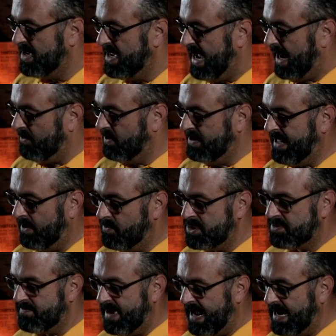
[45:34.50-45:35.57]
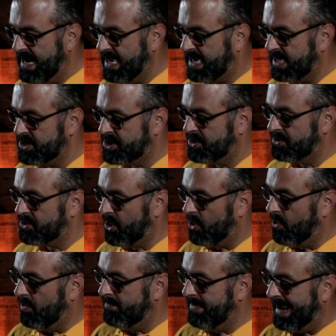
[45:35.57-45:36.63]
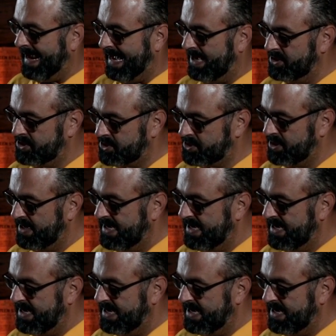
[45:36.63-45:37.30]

"And when that was made, he considered the whole mass